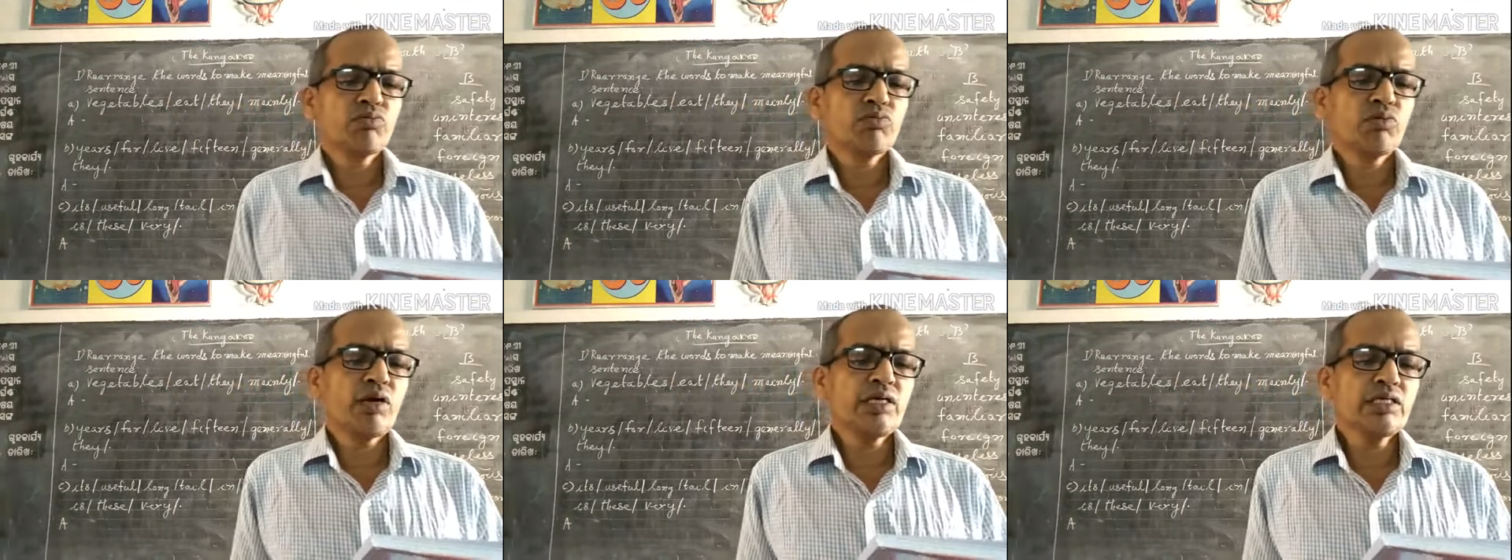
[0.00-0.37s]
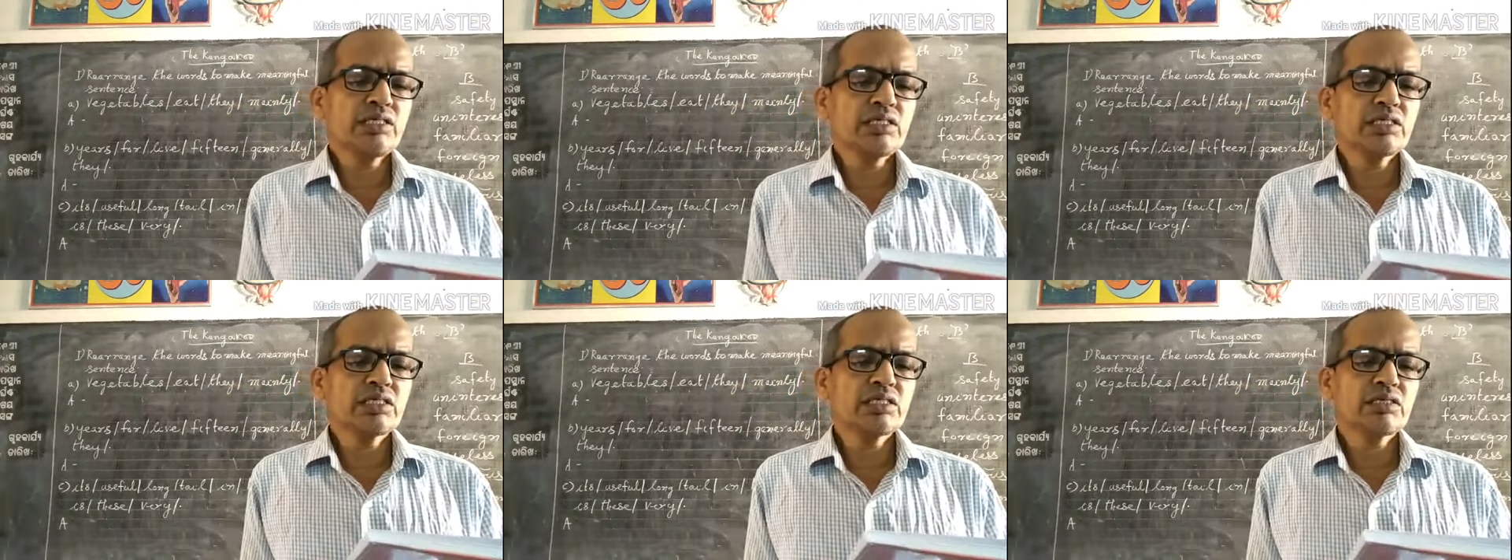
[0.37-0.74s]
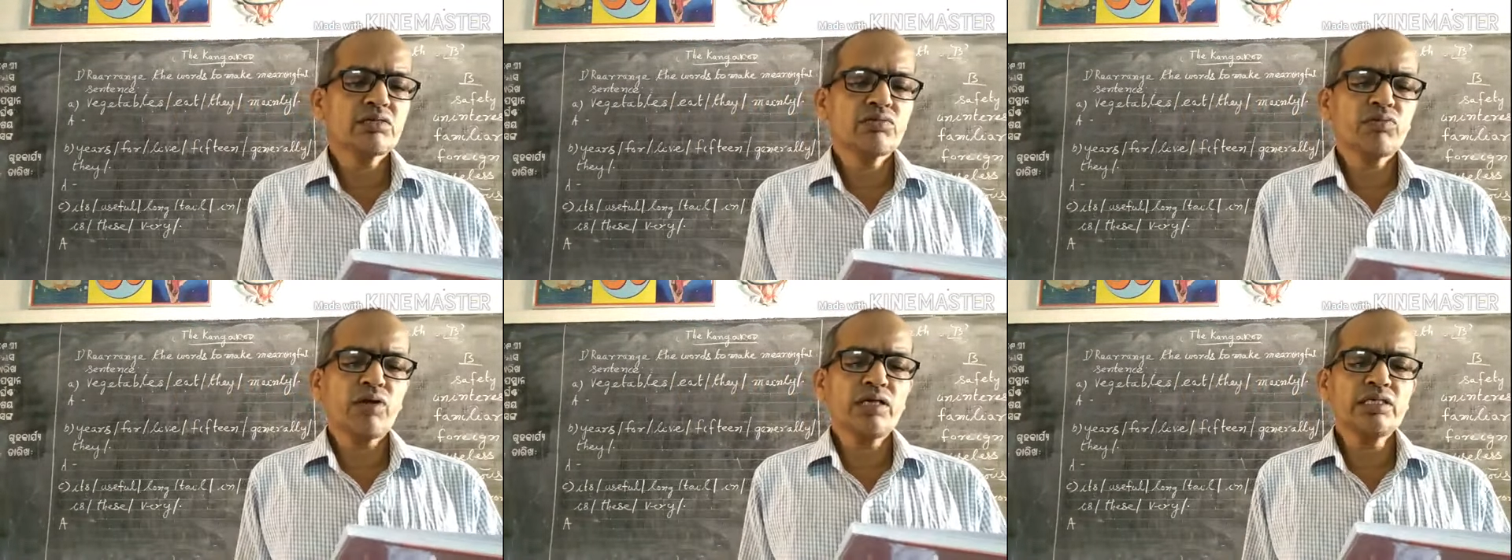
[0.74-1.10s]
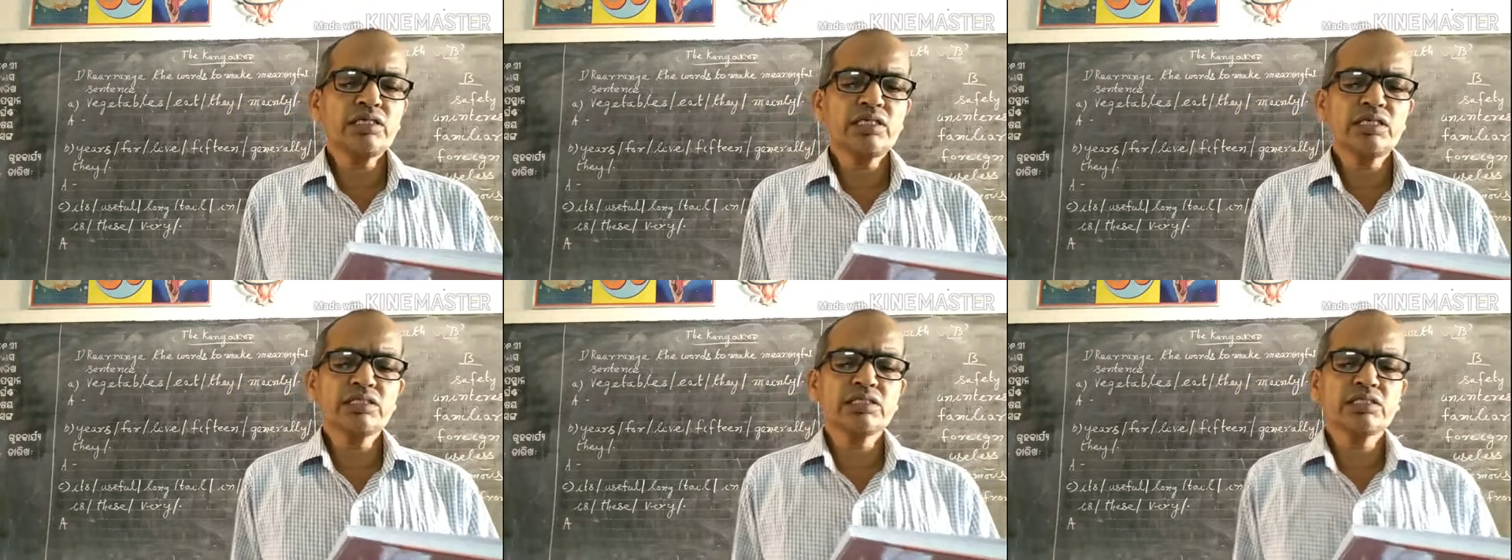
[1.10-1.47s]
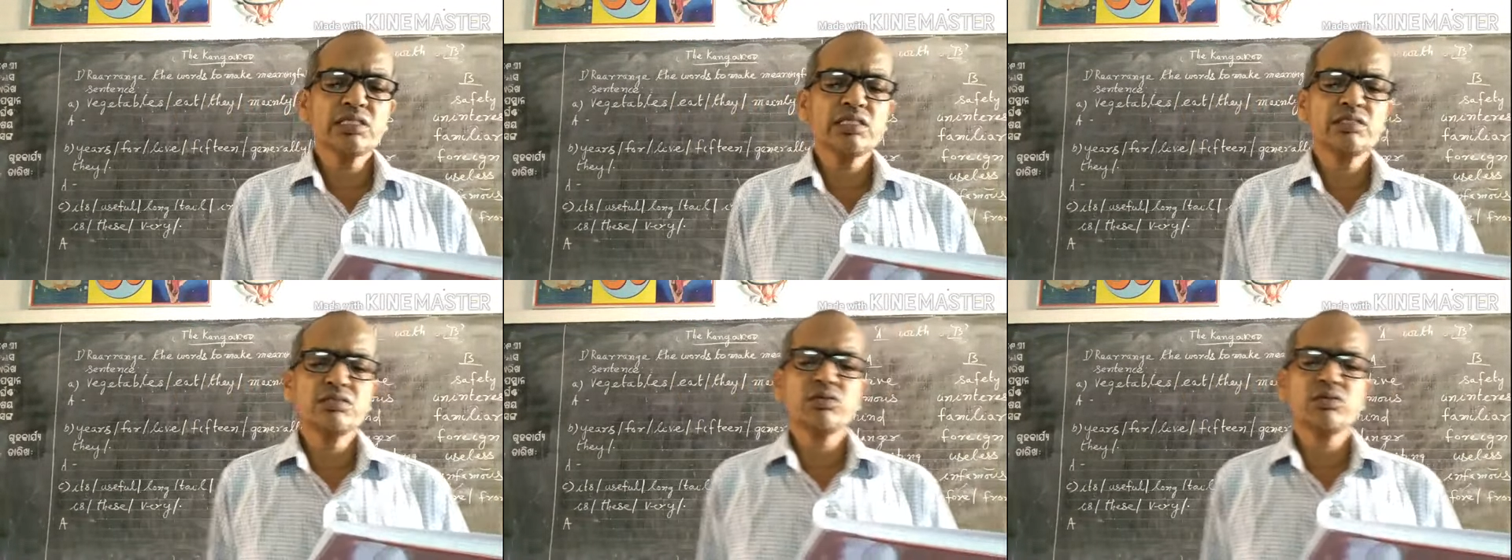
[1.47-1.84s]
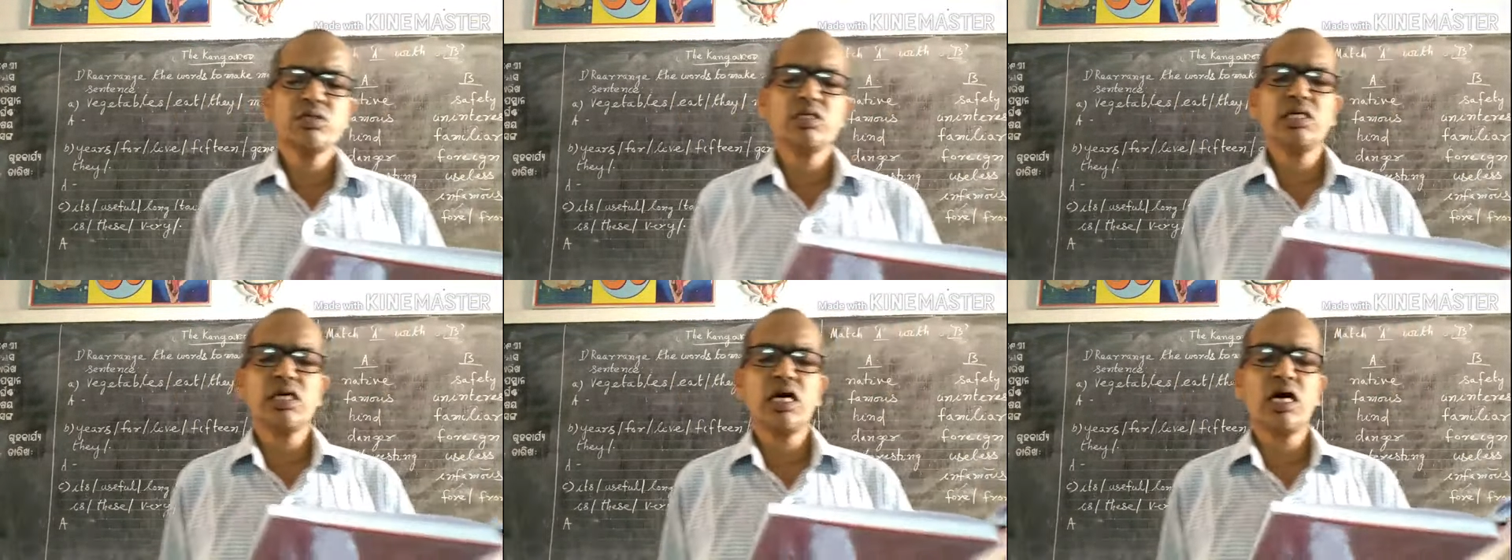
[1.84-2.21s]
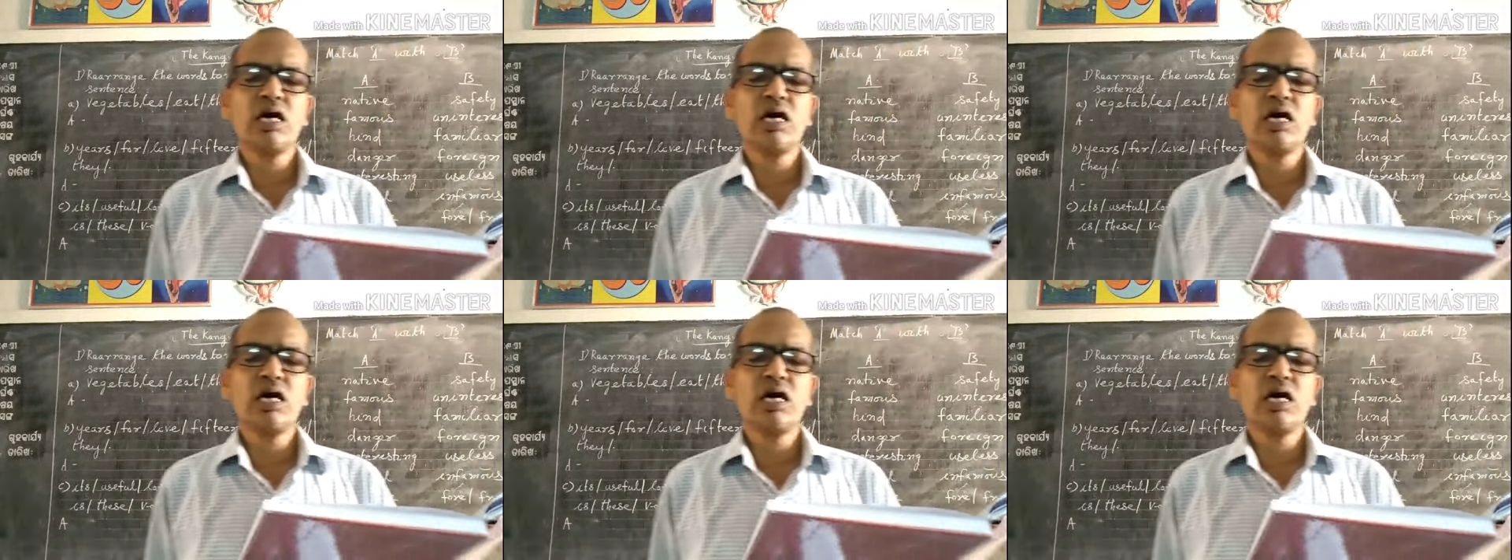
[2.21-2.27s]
20th century